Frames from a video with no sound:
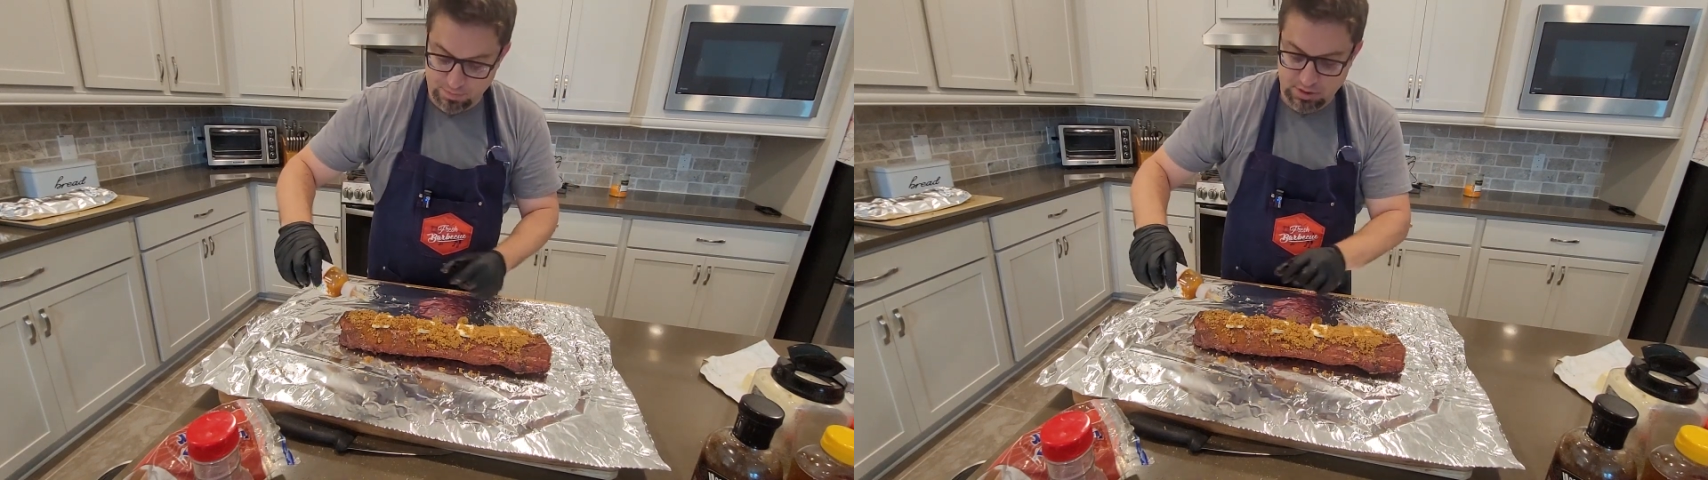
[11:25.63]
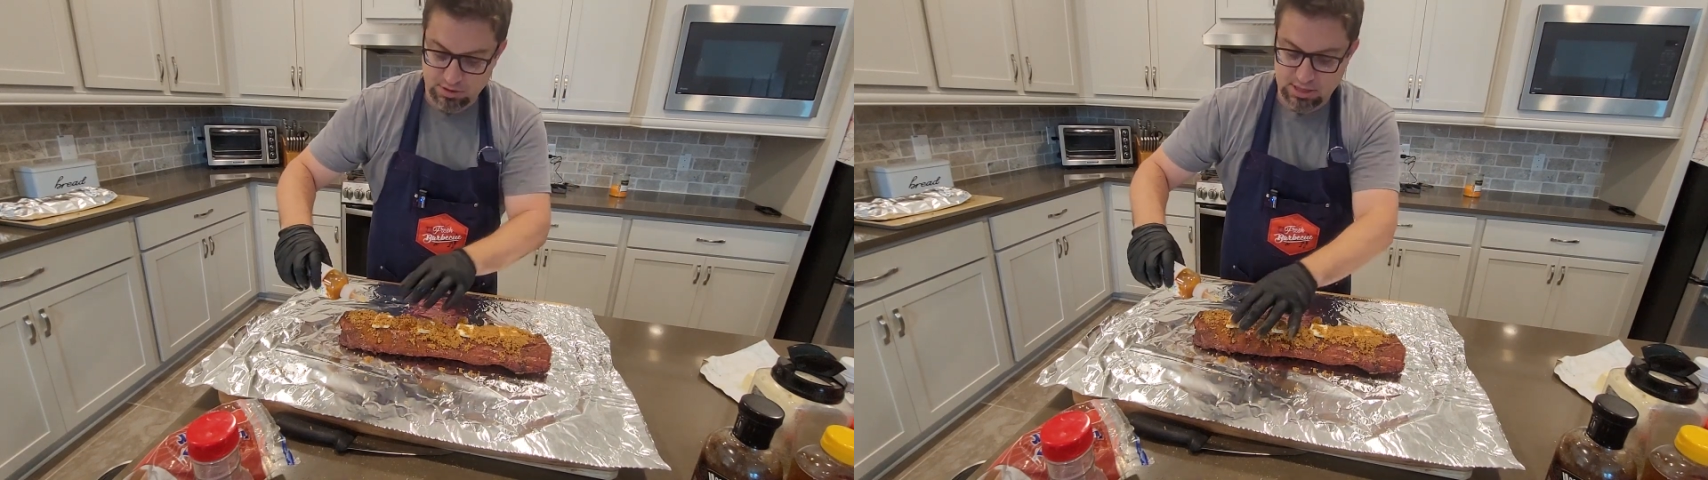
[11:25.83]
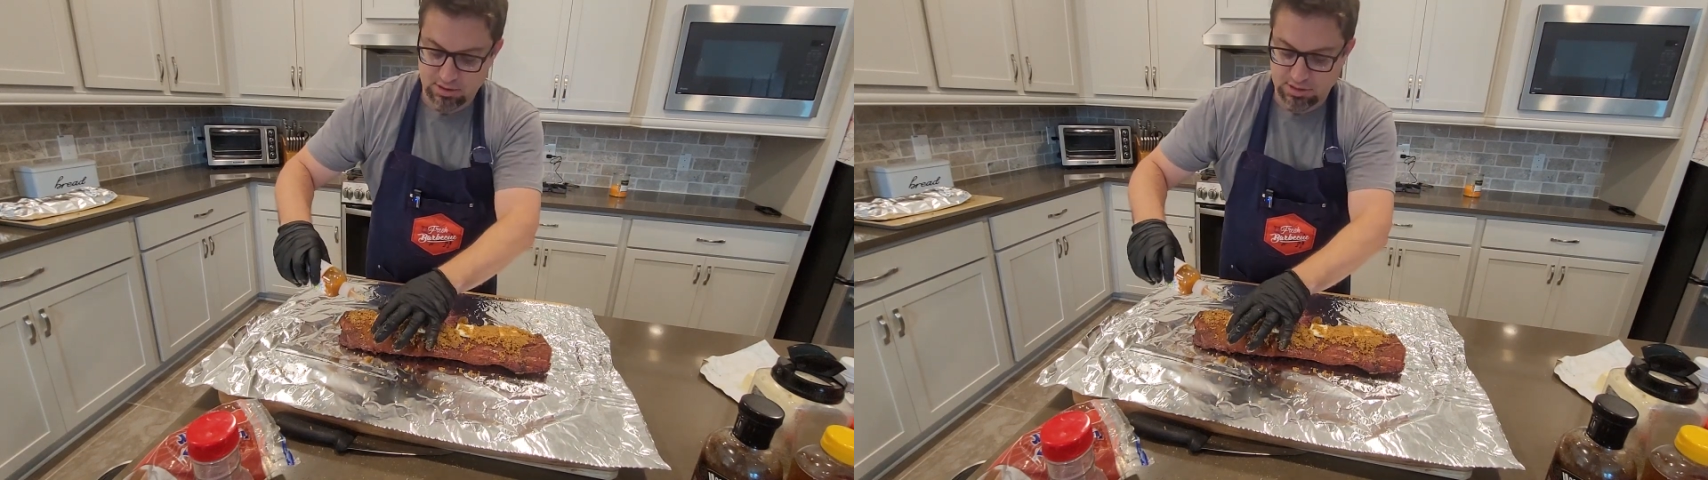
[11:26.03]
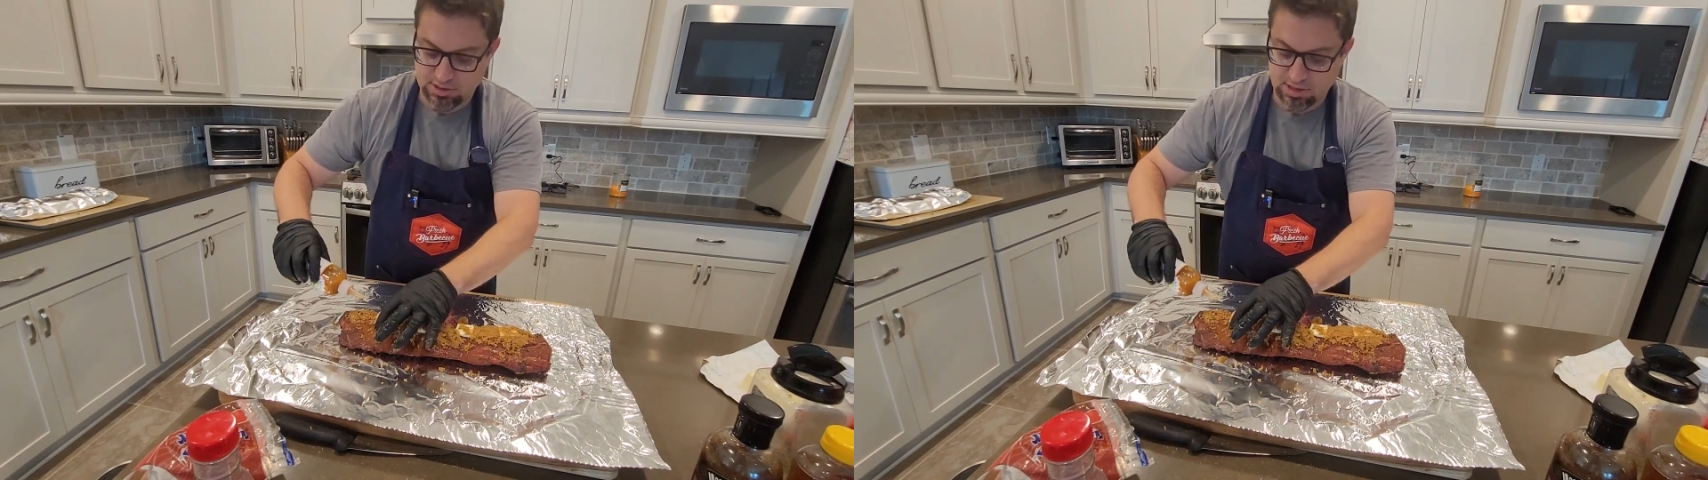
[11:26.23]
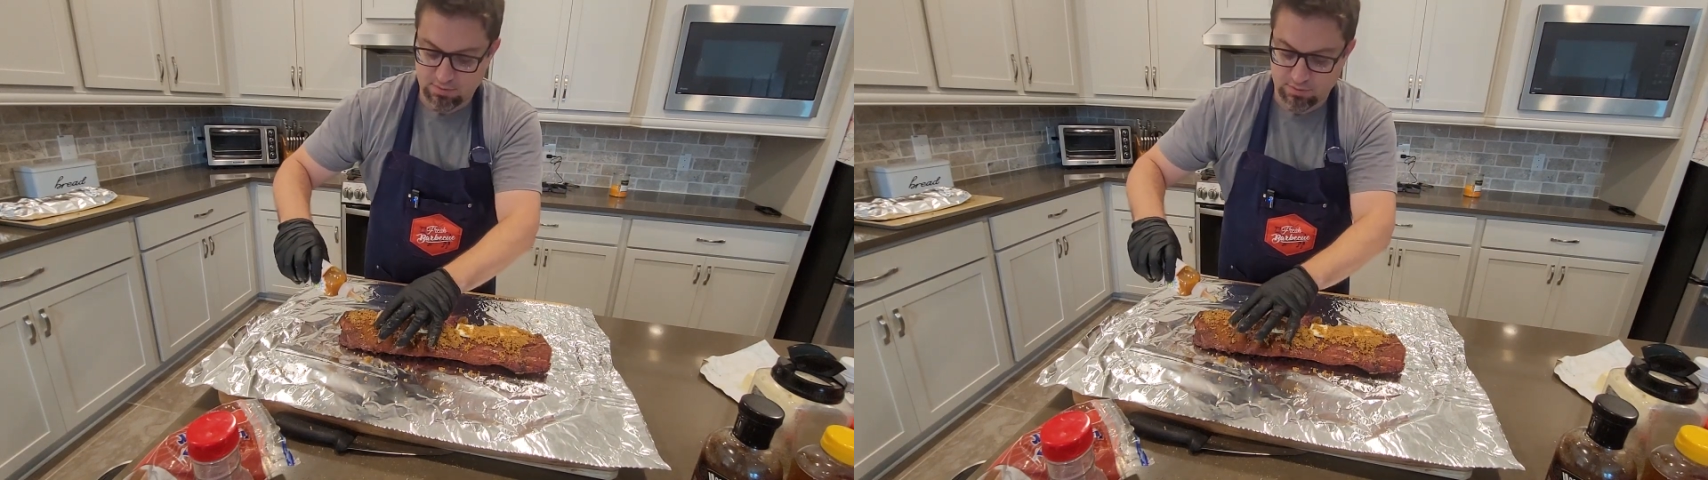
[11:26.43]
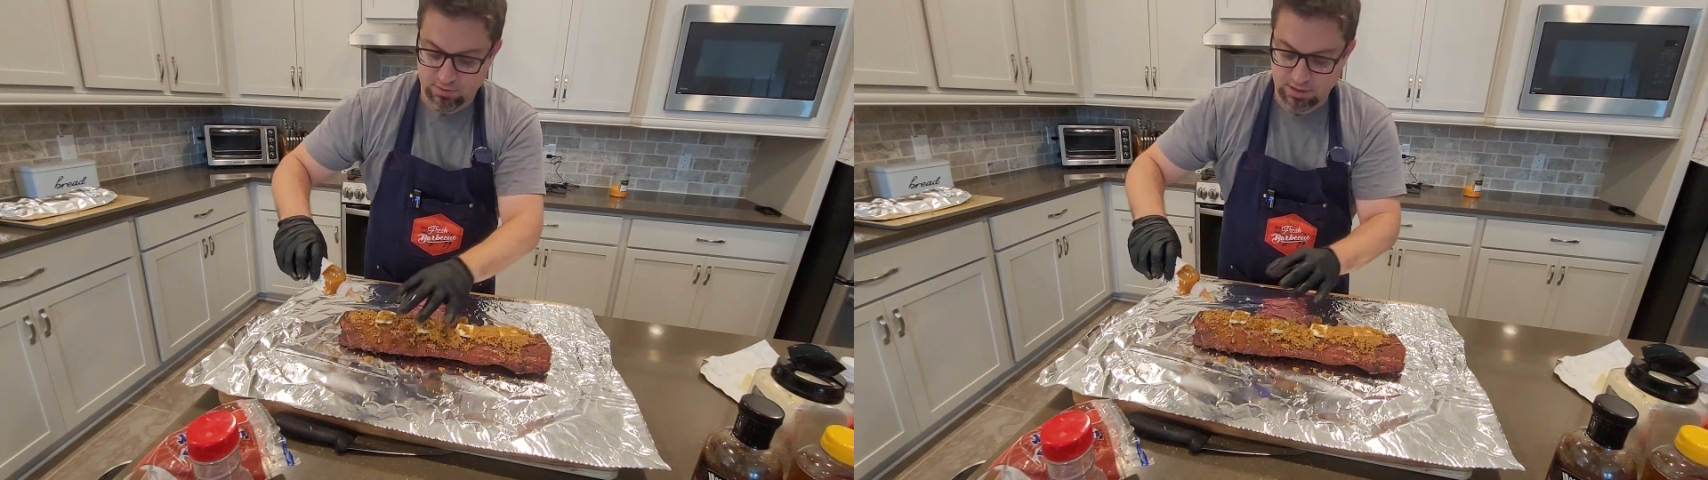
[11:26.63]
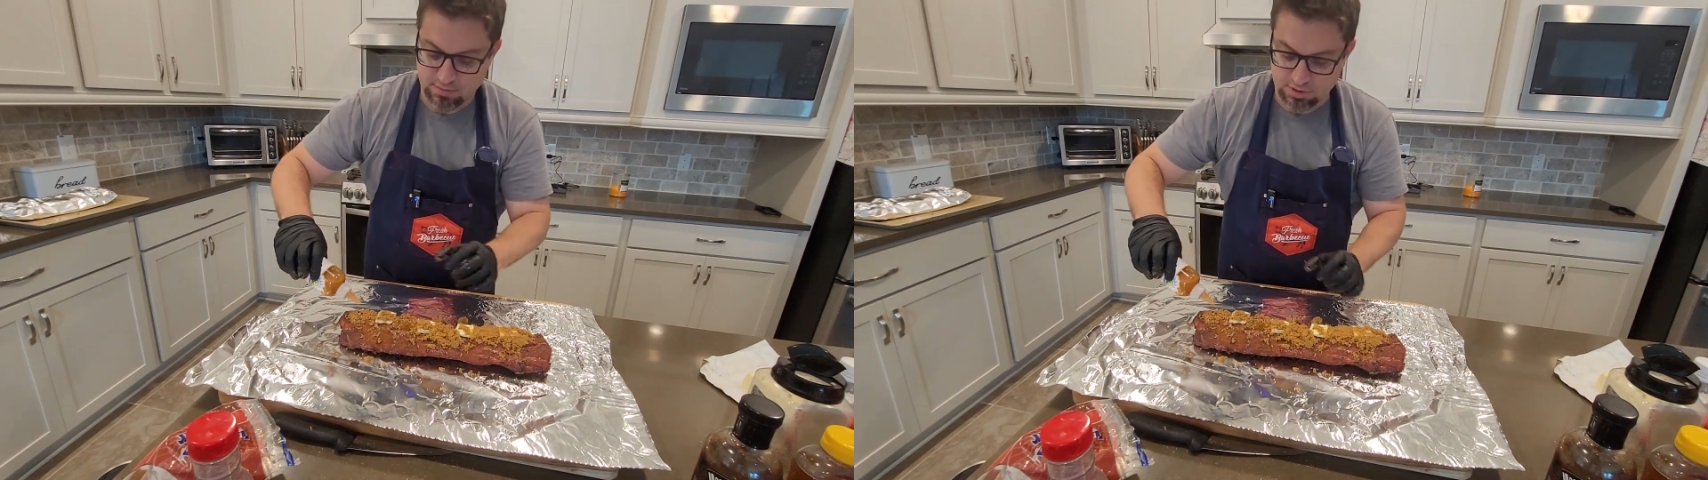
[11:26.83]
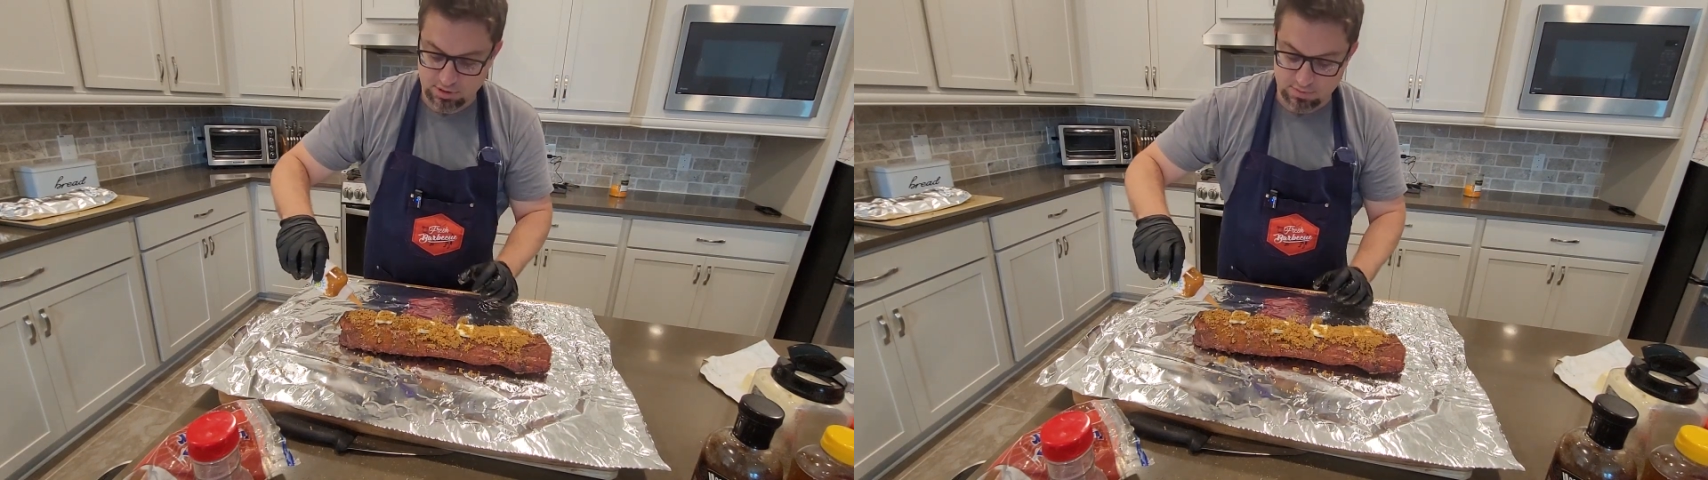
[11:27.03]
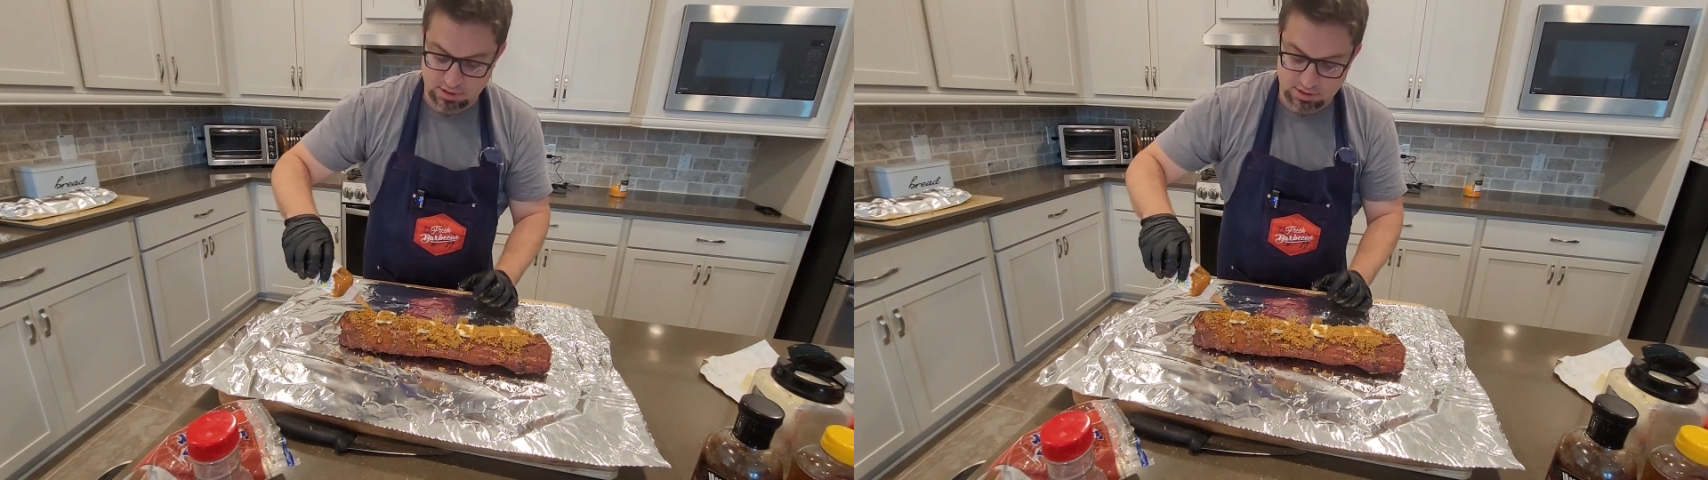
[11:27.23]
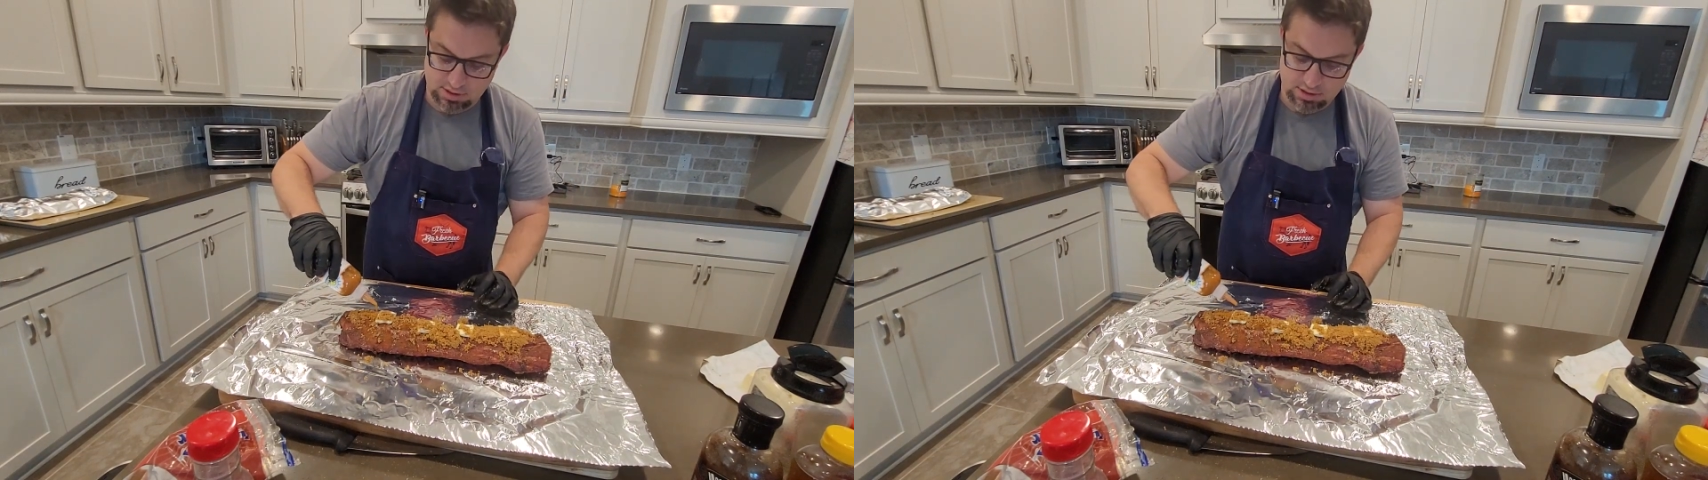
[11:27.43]
There's actually several flavors of
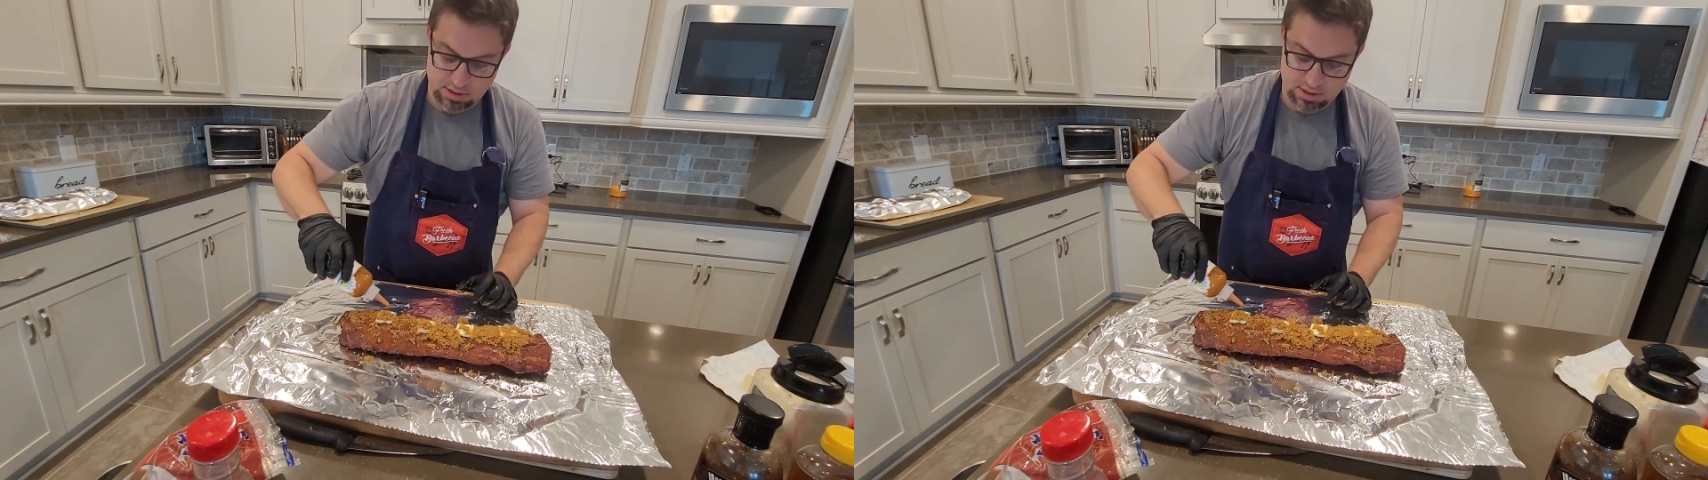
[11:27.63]
this